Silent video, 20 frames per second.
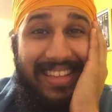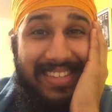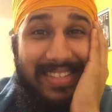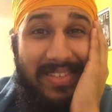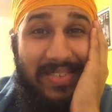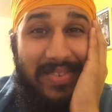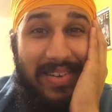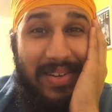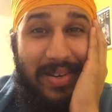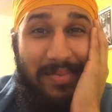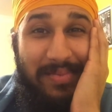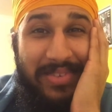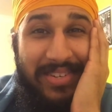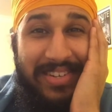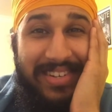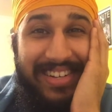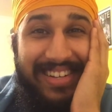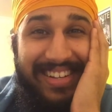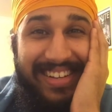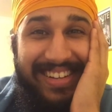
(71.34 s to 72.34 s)
it's a great
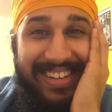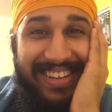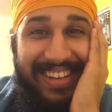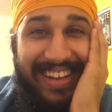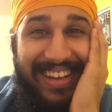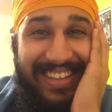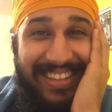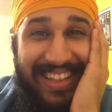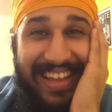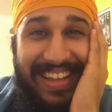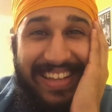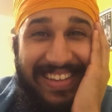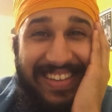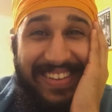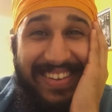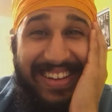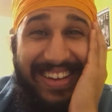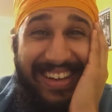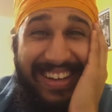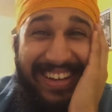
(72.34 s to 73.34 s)
opportunity and thank
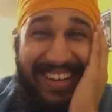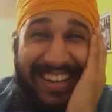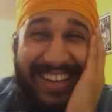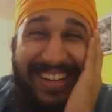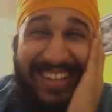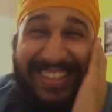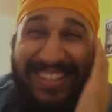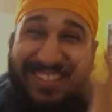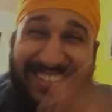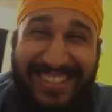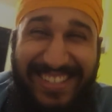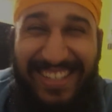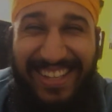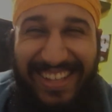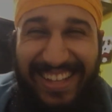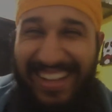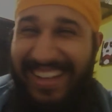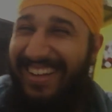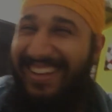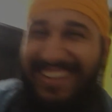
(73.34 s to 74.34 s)
you. I
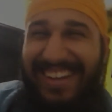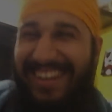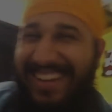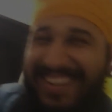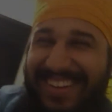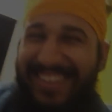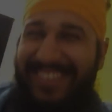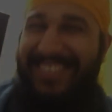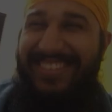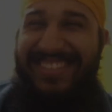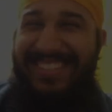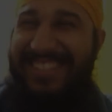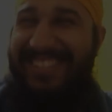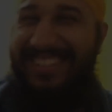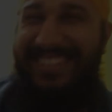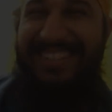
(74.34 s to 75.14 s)
don't know what to